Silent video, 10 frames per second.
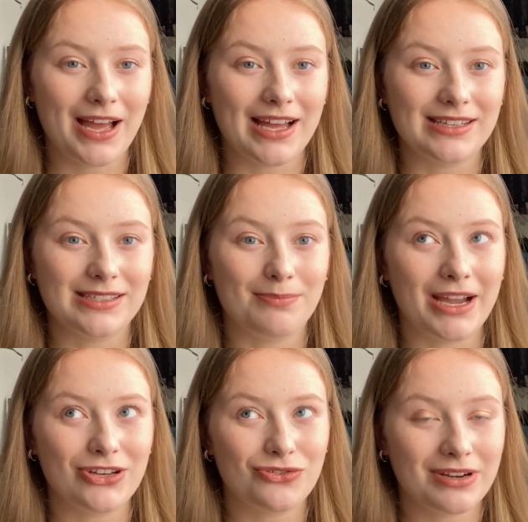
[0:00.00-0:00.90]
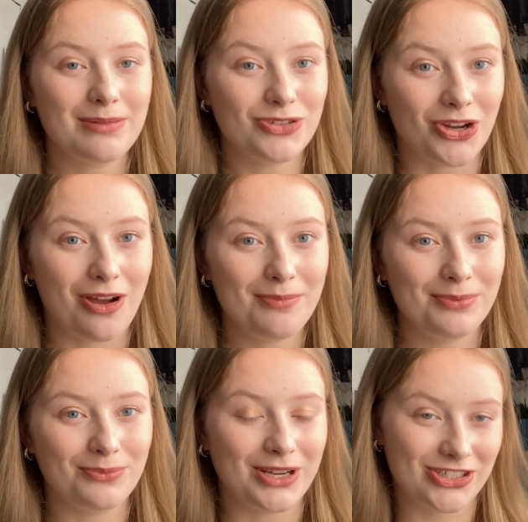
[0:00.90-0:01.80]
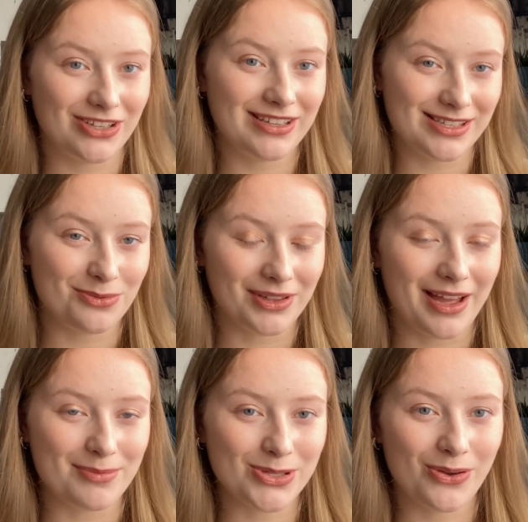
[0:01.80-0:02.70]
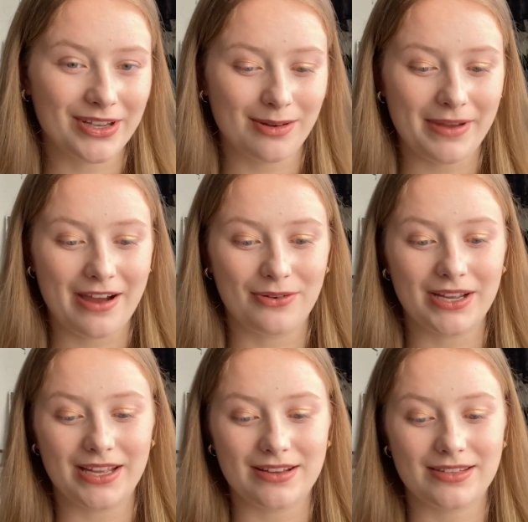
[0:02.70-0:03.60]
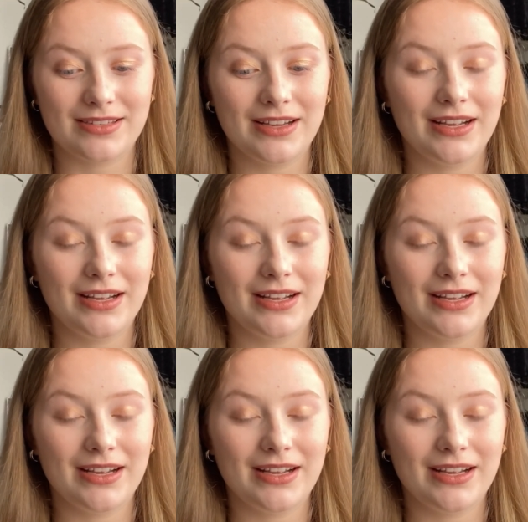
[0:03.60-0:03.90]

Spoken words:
and my dream job, which is the one that I'm talking about, is